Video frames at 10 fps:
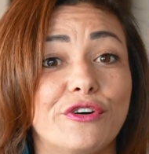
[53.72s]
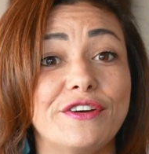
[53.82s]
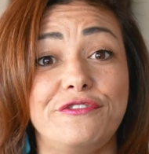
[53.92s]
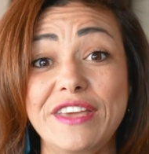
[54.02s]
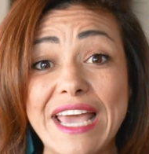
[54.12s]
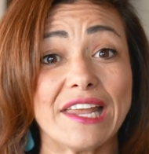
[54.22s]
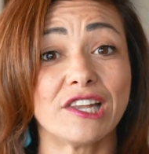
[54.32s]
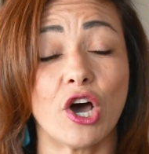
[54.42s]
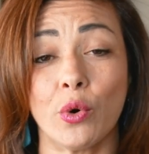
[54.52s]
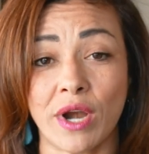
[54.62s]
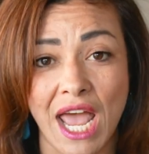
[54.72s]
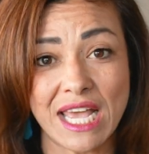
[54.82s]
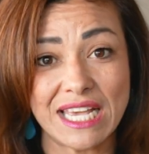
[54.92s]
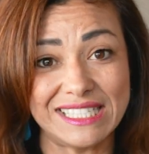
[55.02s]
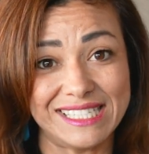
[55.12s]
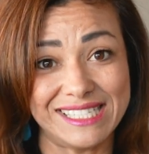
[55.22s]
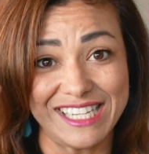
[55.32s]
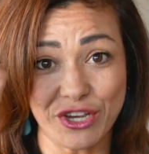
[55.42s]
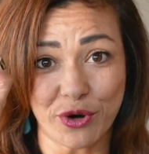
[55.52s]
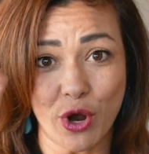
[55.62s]
a VA loan,
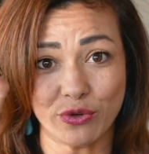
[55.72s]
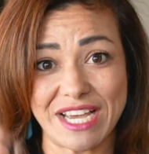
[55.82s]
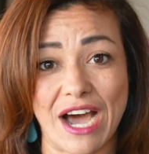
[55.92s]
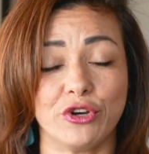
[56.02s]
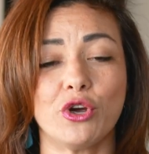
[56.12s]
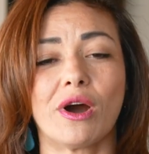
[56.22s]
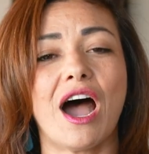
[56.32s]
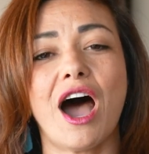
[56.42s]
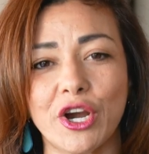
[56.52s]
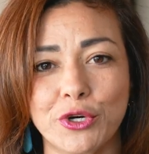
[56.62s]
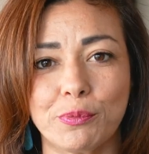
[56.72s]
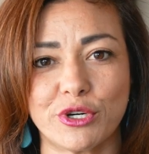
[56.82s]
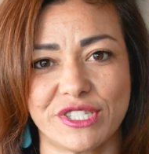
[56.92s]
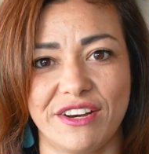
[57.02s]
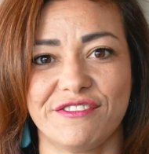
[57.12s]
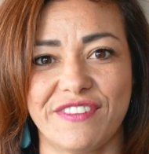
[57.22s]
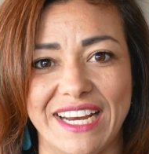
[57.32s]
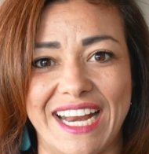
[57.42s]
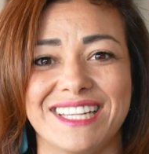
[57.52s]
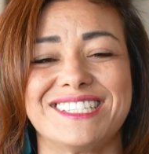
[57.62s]
0 down. You're 100%
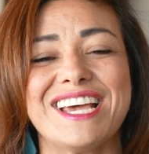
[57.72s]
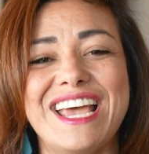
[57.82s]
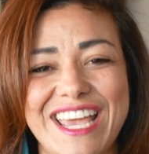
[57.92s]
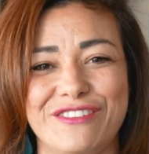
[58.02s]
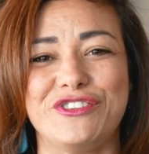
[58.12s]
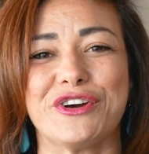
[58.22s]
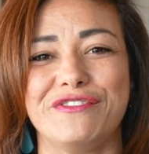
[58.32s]
financed if you're a